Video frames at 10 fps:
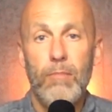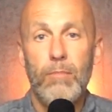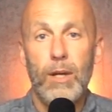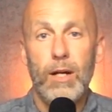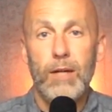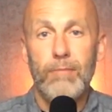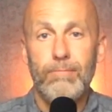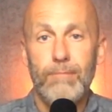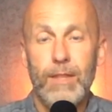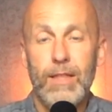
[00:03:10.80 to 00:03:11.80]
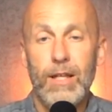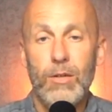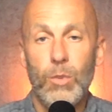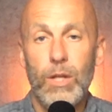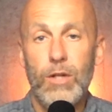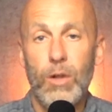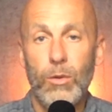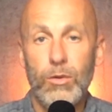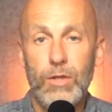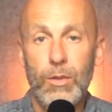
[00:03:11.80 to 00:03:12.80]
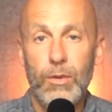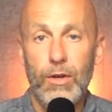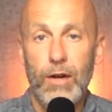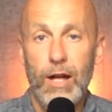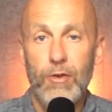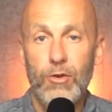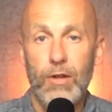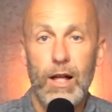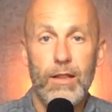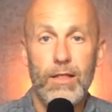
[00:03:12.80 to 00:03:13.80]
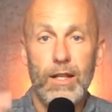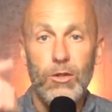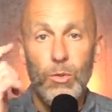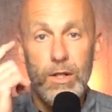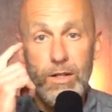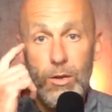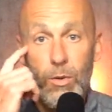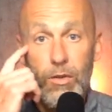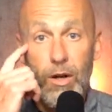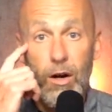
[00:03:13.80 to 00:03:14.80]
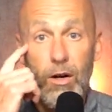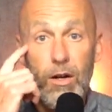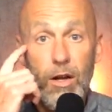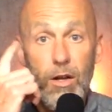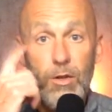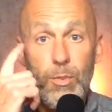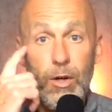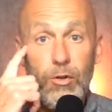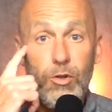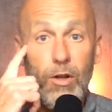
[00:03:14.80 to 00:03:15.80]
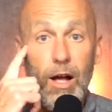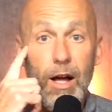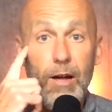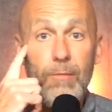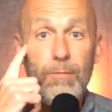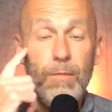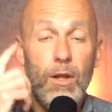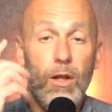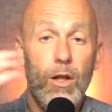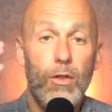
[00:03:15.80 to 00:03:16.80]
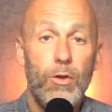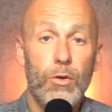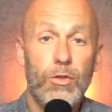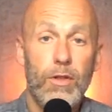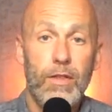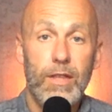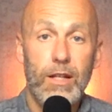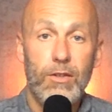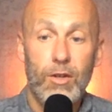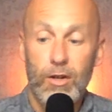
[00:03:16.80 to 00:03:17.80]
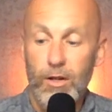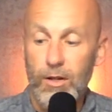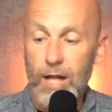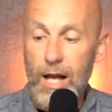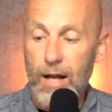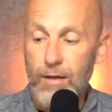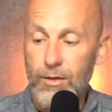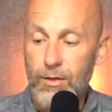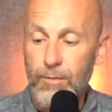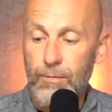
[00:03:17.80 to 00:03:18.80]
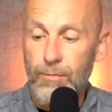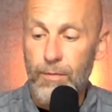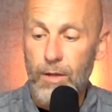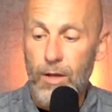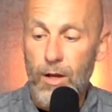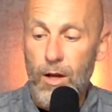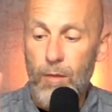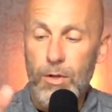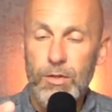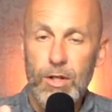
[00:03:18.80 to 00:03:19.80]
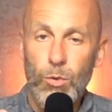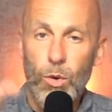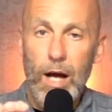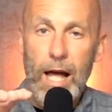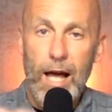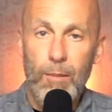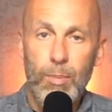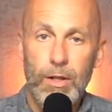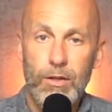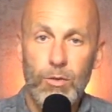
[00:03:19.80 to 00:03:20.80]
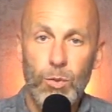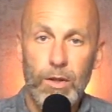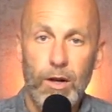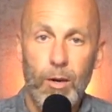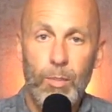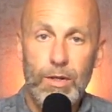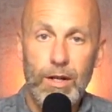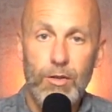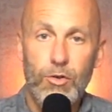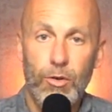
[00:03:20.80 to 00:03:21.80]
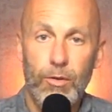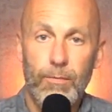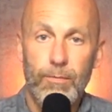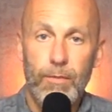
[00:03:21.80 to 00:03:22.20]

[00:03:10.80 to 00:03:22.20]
but the things we don't see with our natural eye, the things that we see with our spiritual eye, those are the things that are going to last. But see, what happens with our potential